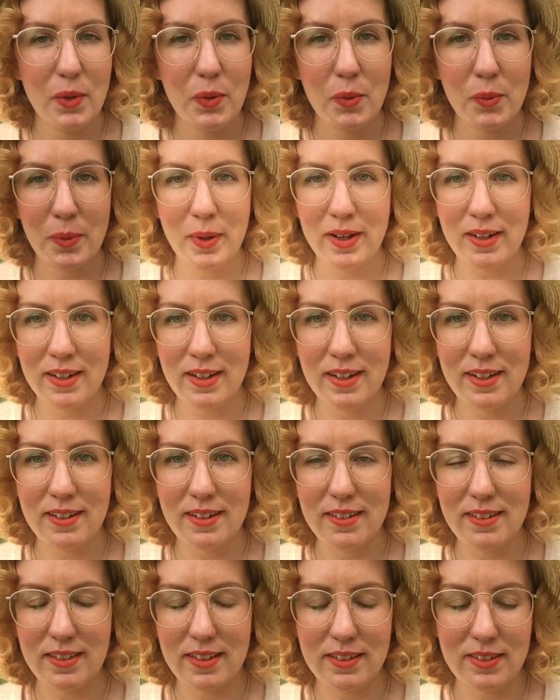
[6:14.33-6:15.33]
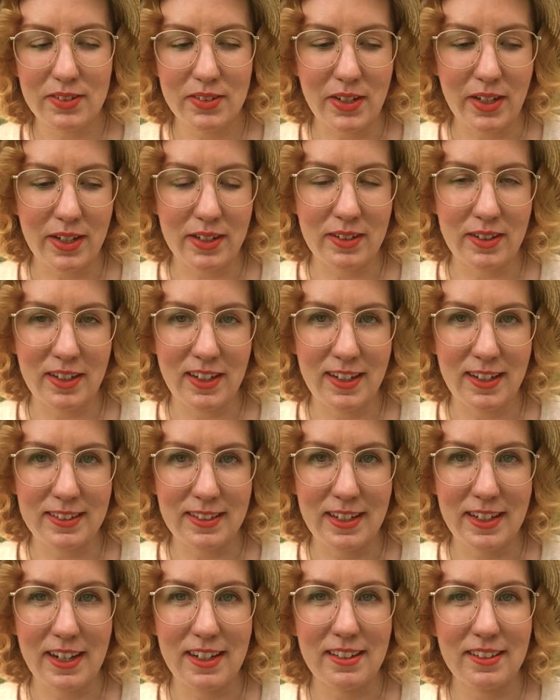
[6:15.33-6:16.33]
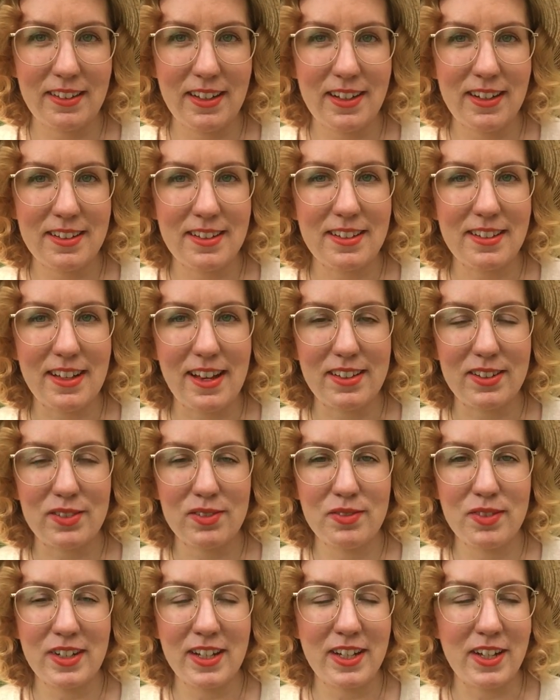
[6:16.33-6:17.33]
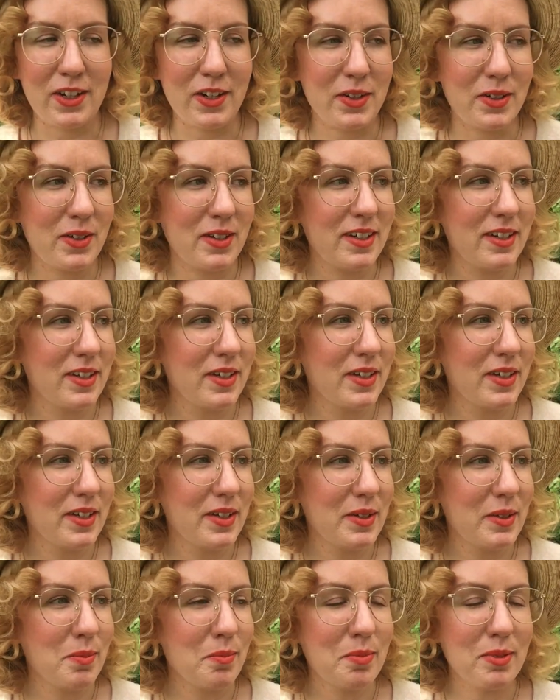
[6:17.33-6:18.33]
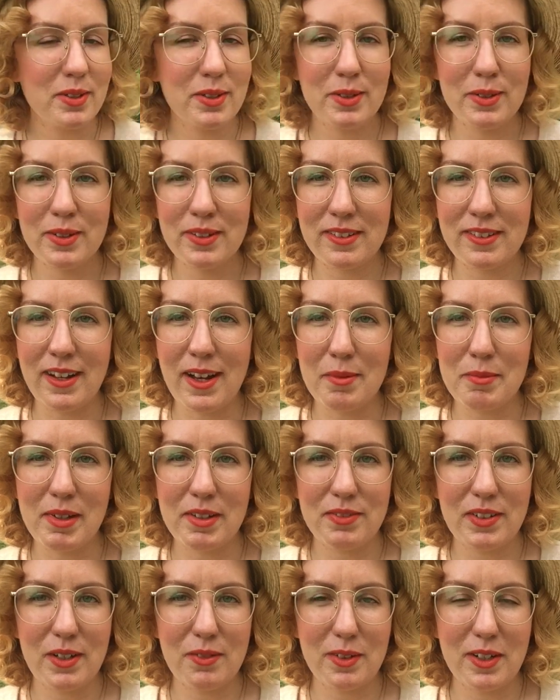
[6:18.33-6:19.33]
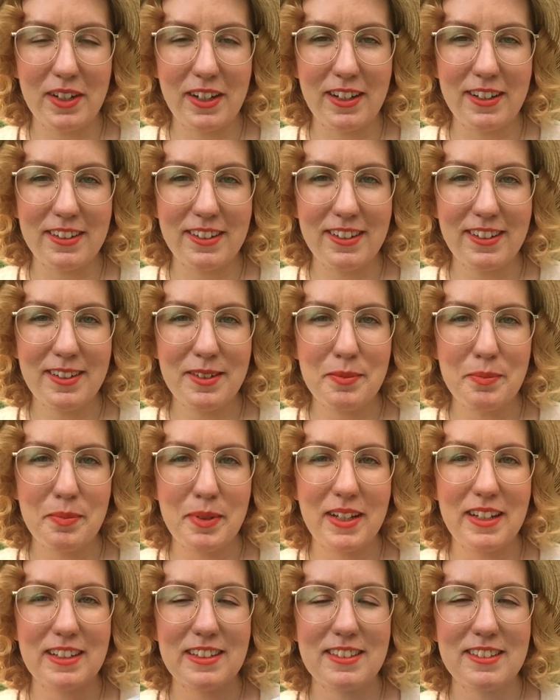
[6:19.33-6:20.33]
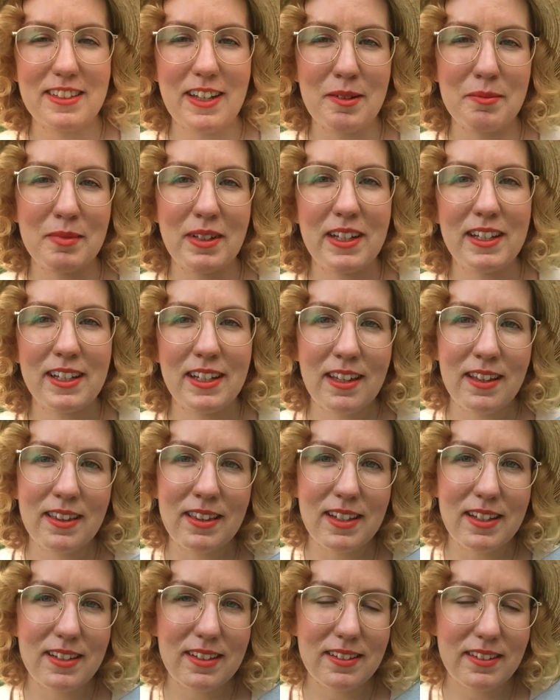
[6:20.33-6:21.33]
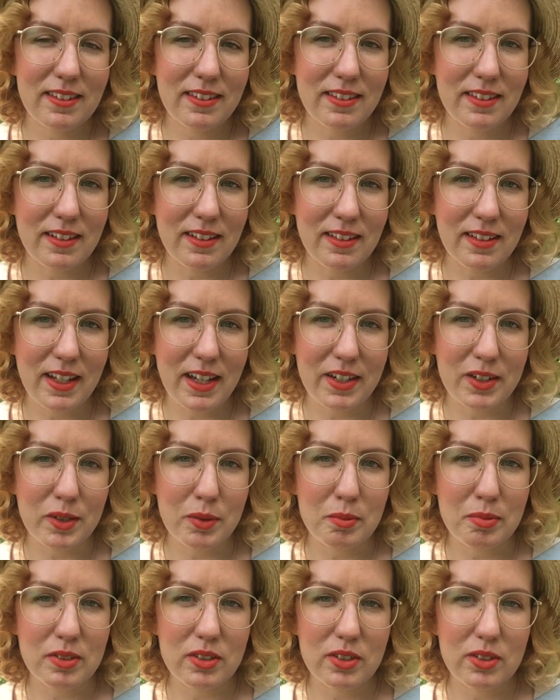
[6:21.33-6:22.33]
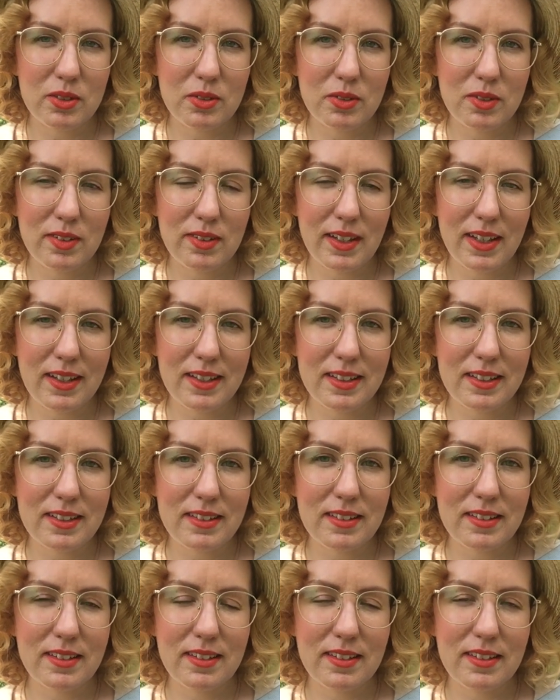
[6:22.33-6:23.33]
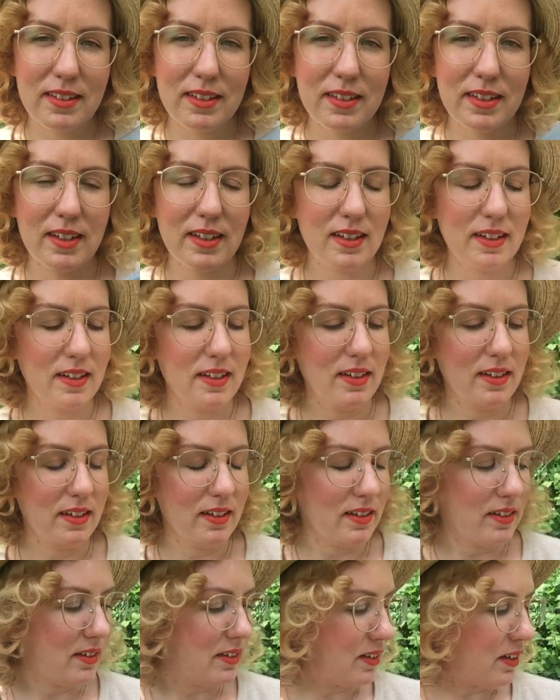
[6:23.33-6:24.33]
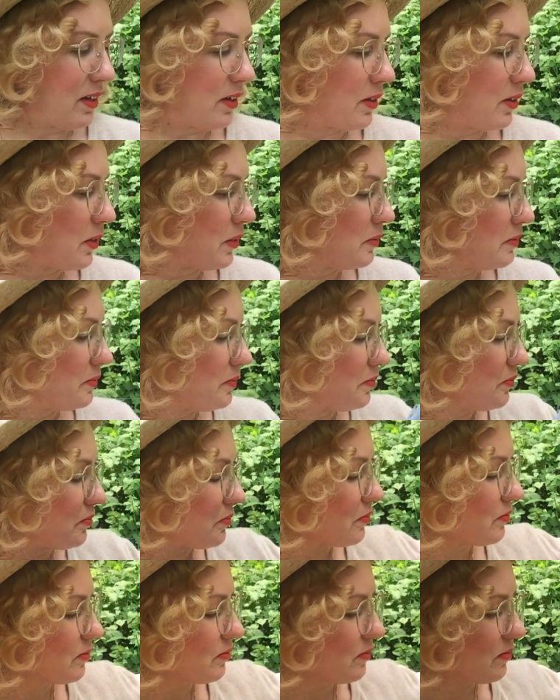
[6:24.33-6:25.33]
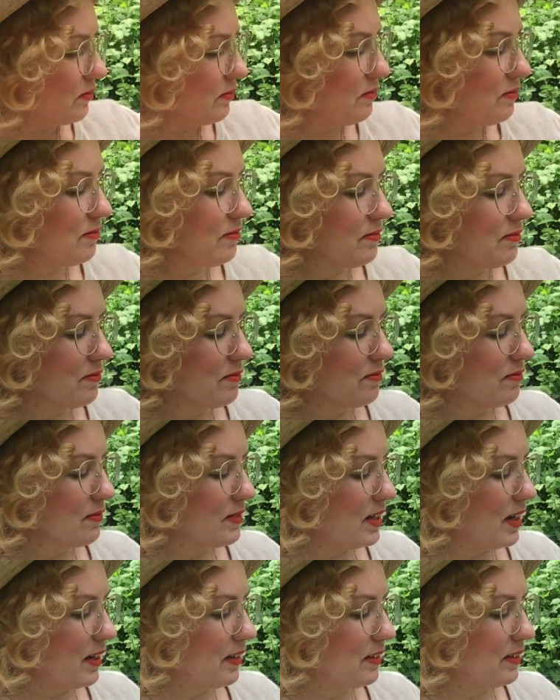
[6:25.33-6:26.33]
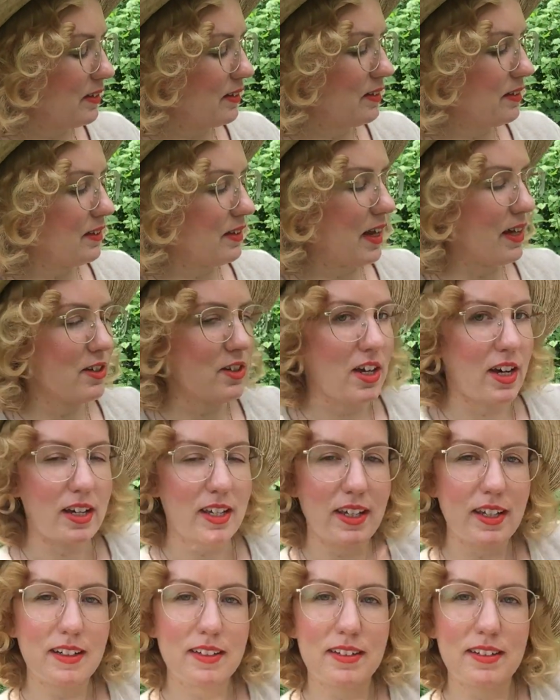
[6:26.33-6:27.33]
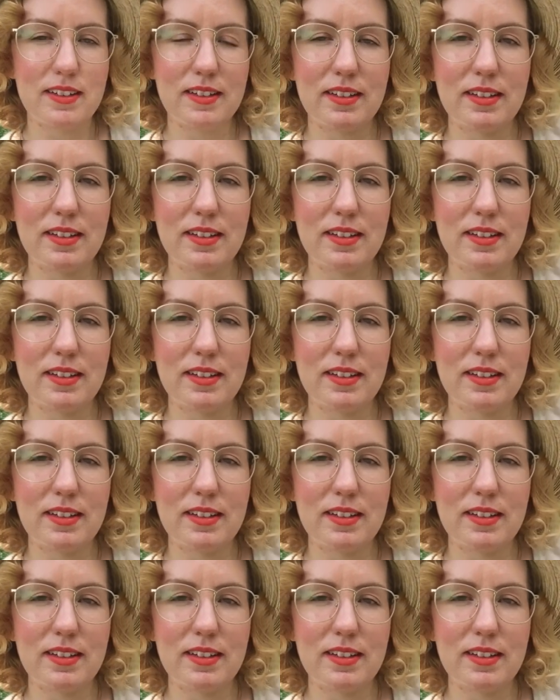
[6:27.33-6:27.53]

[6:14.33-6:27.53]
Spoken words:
wearing this color. Like I said in the last video, blue is not my favorite color, but I'm liking these lighter blues like this. So yes, that jacket